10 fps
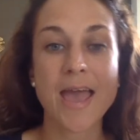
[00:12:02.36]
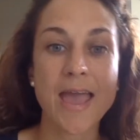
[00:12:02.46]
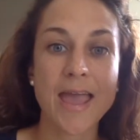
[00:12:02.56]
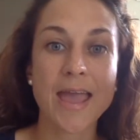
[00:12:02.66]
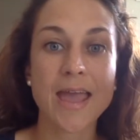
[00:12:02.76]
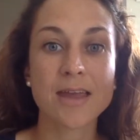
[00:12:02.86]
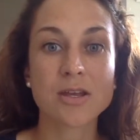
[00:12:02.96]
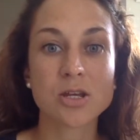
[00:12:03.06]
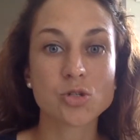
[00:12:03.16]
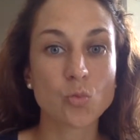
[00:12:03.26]

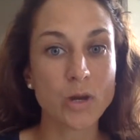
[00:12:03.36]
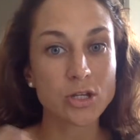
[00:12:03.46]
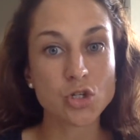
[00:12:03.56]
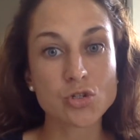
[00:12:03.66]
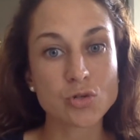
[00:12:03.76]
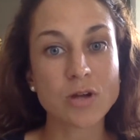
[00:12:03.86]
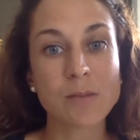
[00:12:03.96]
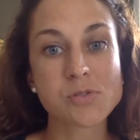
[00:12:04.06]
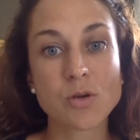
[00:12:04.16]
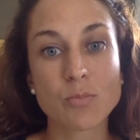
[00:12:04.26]
and when a new tool
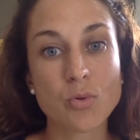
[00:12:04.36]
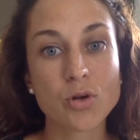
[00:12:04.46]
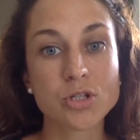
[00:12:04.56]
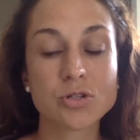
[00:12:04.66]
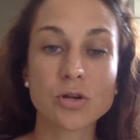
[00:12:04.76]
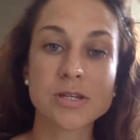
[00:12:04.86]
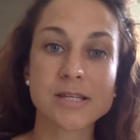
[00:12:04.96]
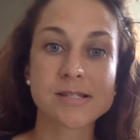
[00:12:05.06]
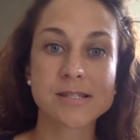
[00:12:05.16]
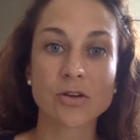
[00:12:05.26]
comes on board, you don't
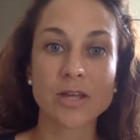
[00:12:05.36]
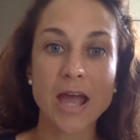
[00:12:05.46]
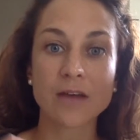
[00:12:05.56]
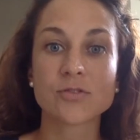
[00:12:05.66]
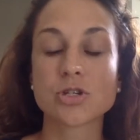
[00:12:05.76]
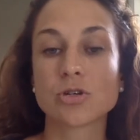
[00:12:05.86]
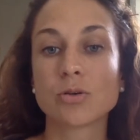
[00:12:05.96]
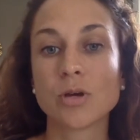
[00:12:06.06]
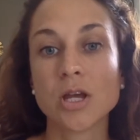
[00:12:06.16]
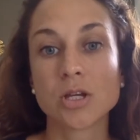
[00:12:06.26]
necessarily have
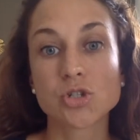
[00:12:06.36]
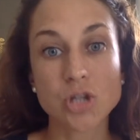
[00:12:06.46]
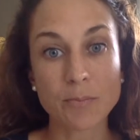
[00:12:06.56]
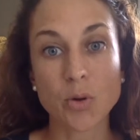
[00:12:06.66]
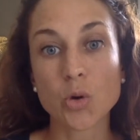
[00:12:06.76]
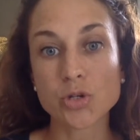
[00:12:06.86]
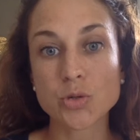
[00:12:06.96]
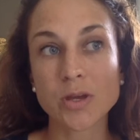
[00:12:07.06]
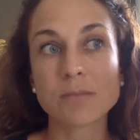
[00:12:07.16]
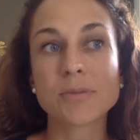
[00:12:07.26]
to jump
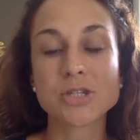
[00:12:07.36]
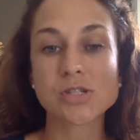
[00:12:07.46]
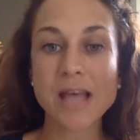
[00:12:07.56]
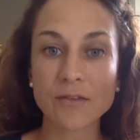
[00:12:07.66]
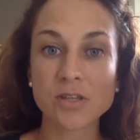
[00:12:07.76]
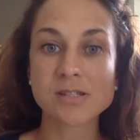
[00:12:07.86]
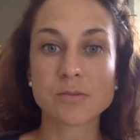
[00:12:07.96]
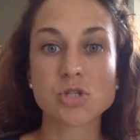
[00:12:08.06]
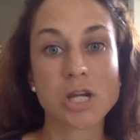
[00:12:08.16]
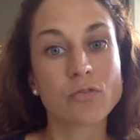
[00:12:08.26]
onto it, but just having
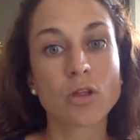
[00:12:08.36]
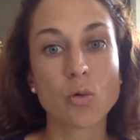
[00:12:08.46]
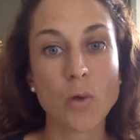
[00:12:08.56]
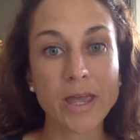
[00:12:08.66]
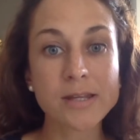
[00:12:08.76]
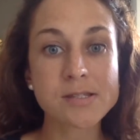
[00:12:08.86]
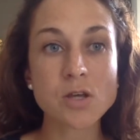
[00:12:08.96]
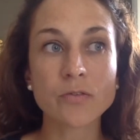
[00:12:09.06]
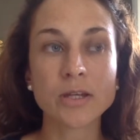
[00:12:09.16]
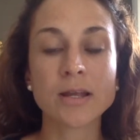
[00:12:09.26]
some general awareness
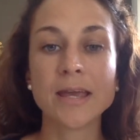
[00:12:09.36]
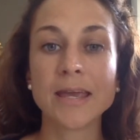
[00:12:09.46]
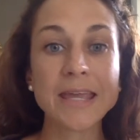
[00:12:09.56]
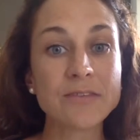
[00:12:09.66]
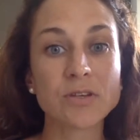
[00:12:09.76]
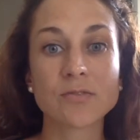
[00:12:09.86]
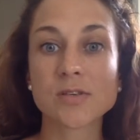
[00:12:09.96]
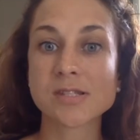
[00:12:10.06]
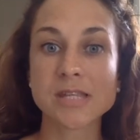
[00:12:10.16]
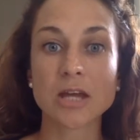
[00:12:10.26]
of it, even if
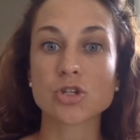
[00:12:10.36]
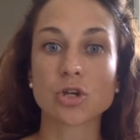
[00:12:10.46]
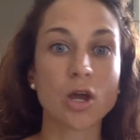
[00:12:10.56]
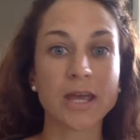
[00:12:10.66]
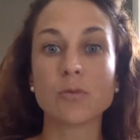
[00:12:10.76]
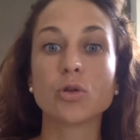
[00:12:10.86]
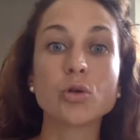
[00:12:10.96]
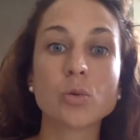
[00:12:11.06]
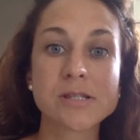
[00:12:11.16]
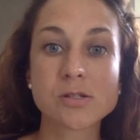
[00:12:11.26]
it's down to, okay, well,
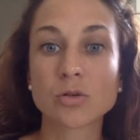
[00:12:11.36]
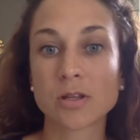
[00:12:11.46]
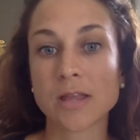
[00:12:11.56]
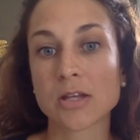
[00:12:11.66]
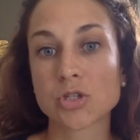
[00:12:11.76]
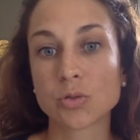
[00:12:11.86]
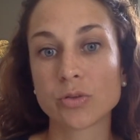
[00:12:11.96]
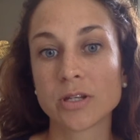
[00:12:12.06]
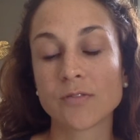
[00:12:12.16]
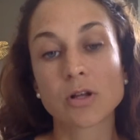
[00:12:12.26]
who is good at that tool
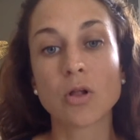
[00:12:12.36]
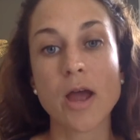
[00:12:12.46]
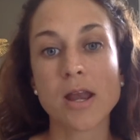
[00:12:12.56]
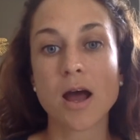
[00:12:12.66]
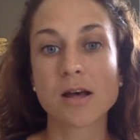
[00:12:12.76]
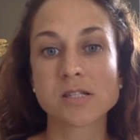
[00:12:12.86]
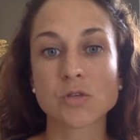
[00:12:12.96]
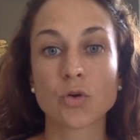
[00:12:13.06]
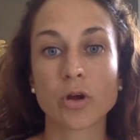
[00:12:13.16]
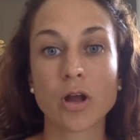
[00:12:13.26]
that if a client asks
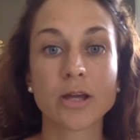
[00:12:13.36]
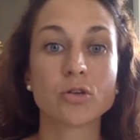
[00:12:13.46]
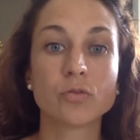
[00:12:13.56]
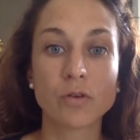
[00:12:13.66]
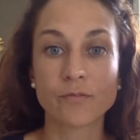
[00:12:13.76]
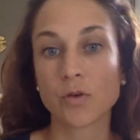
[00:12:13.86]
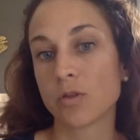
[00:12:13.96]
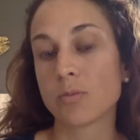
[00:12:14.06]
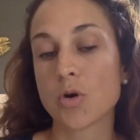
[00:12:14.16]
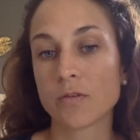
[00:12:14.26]
for it, I could
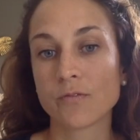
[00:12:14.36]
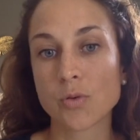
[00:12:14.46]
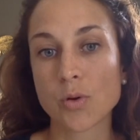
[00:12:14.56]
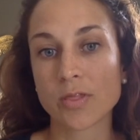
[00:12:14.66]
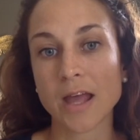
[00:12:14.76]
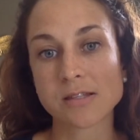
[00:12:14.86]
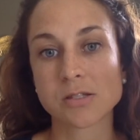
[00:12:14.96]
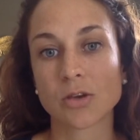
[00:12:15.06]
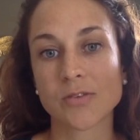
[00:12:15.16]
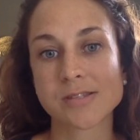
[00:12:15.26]
refer them on for that
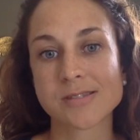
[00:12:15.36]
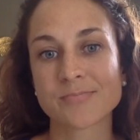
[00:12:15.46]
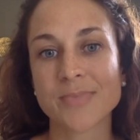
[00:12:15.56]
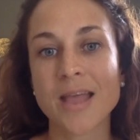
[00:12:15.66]
service.